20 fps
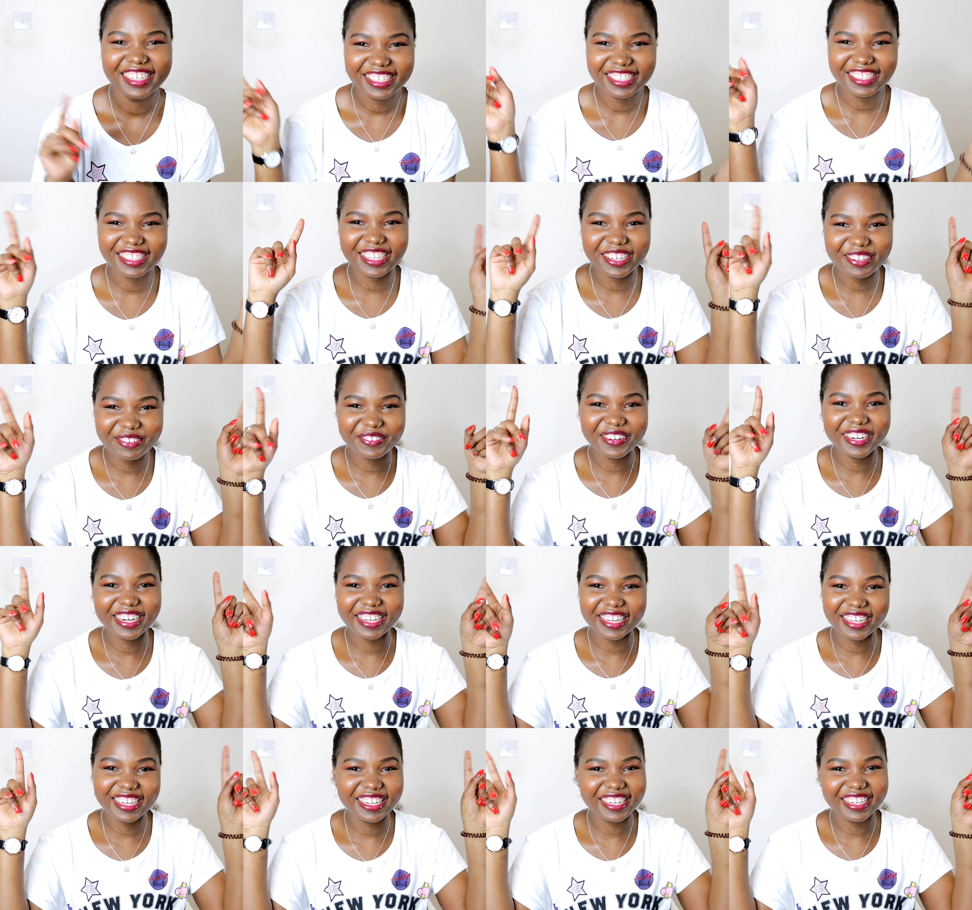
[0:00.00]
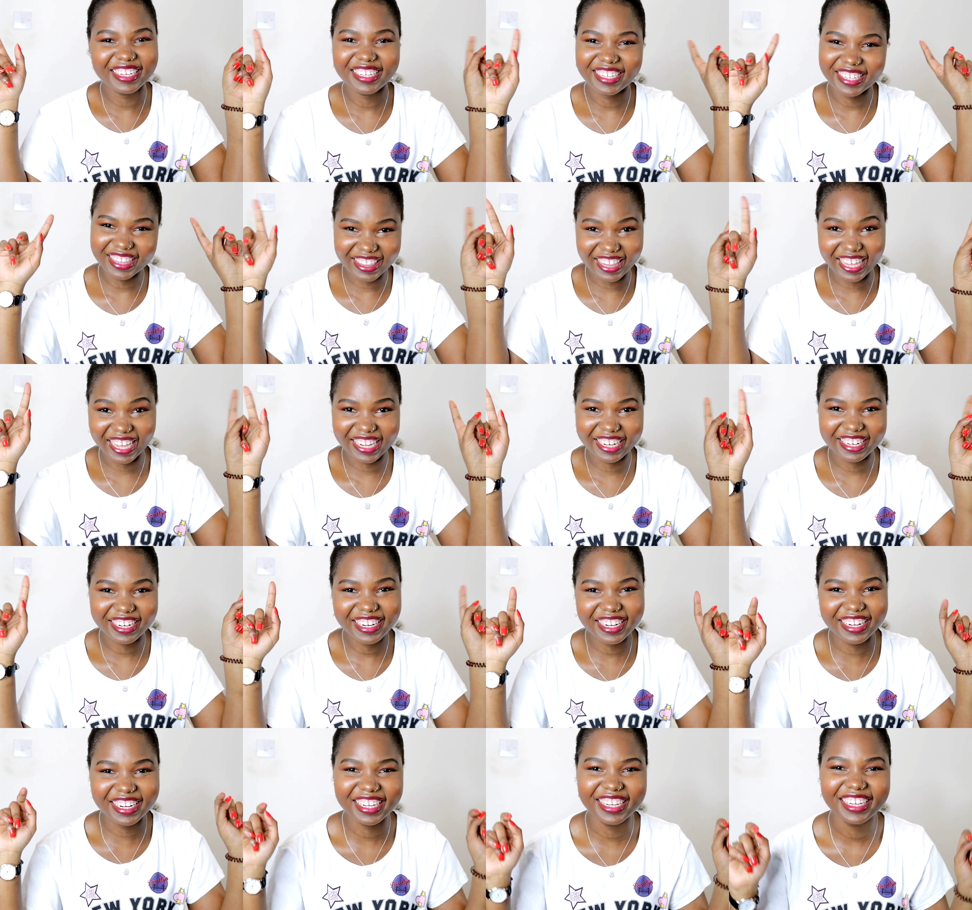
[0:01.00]
somewhere
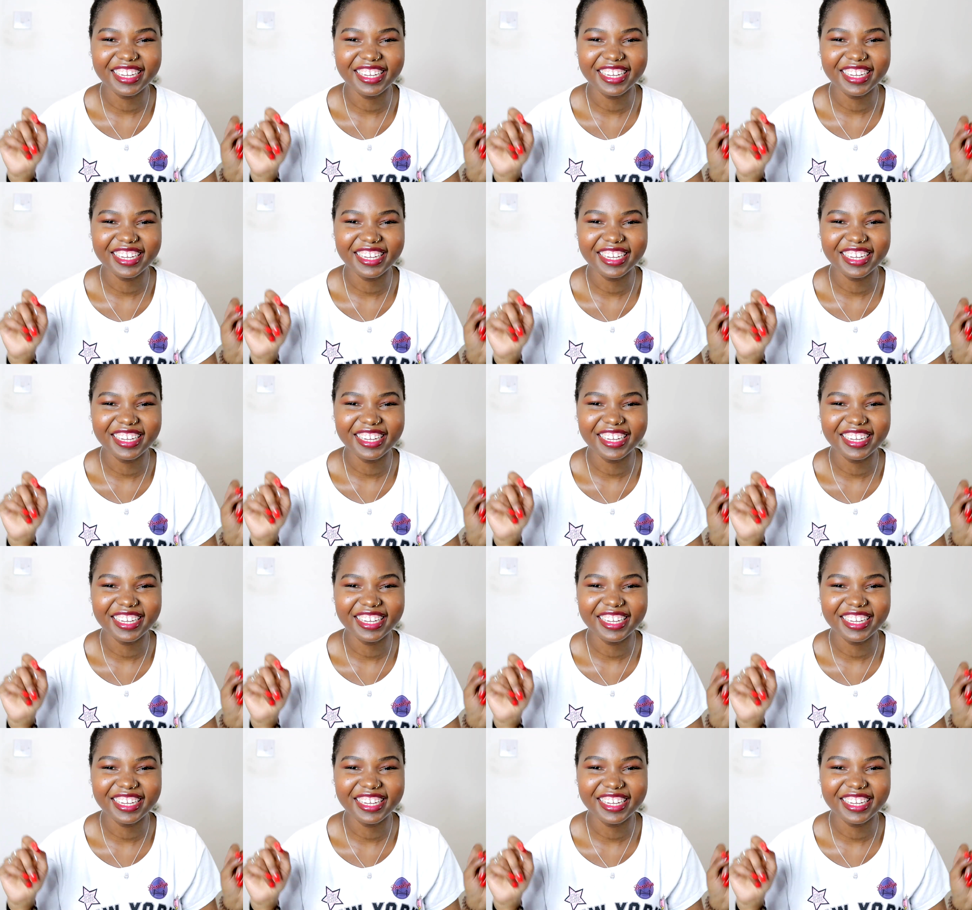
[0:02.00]
there.